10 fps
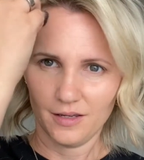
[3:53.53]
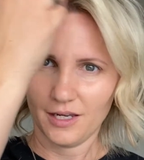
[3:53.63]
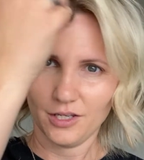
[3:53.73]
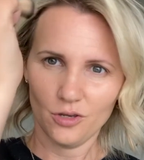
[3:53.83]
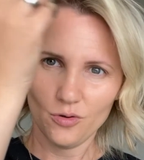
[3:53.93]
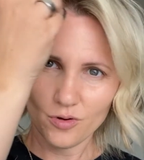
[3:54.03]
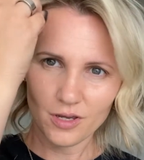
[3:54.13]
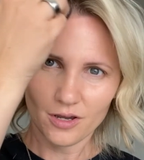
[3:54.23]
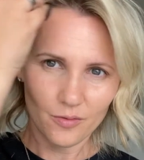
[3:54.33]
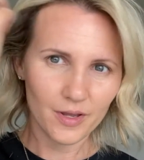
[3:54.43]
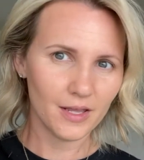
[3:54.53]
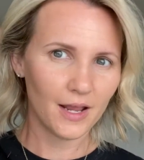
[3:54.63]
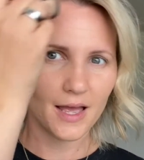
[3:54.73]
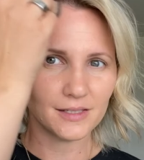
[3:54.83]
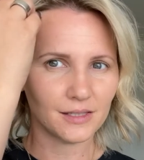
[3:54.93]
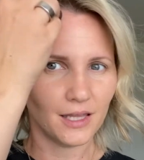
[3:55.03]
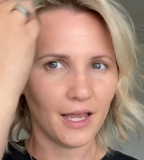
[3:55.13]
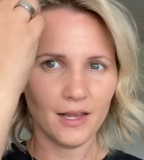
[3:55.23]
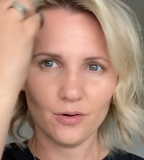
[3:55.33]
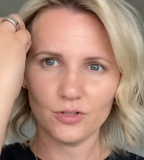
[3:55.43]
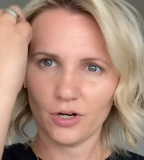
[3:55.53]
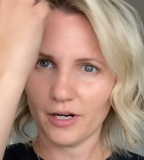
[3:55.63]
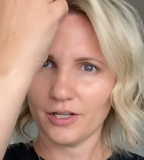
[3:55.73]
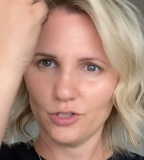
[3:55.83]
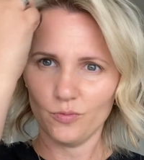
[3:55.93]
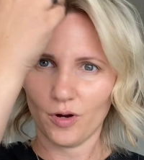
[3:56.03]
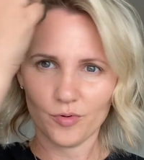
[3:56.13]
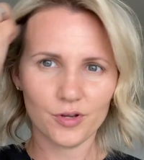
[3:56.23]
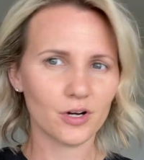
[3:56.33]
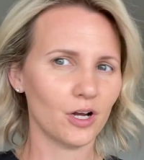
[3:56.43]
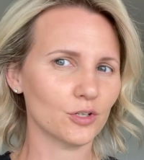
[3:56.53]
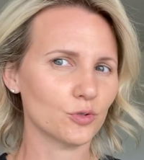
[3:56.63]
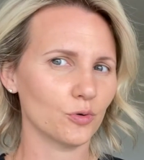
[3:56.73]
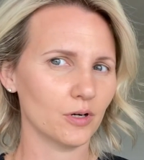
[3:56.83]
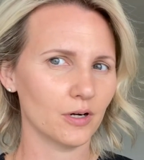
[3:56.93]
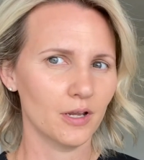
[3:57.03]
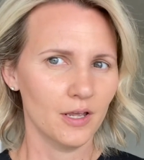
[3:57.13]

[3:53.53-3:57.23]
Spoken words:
And you can go in as light or dark as you want with your contour.